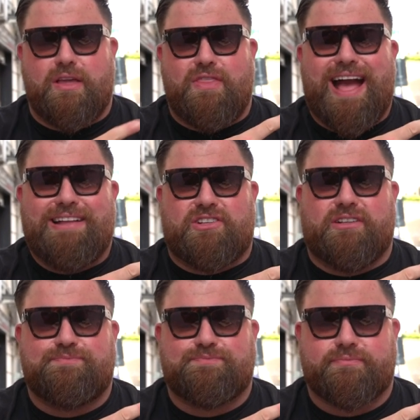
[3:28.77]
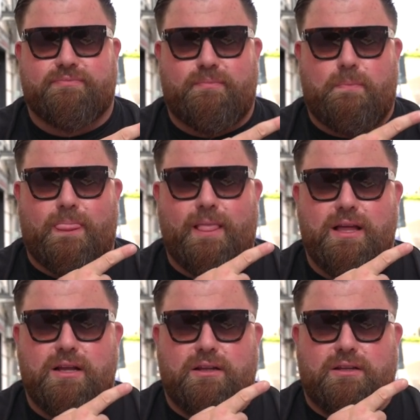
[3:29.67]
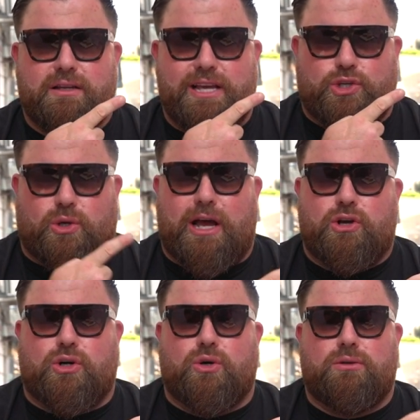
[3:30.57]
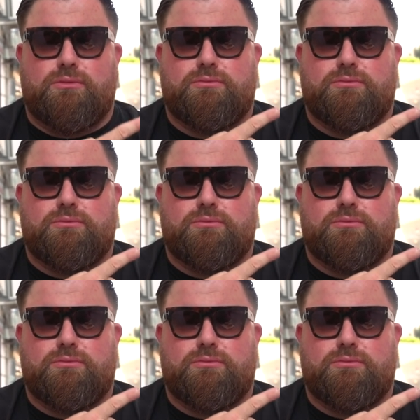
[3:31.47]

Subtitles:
That is your local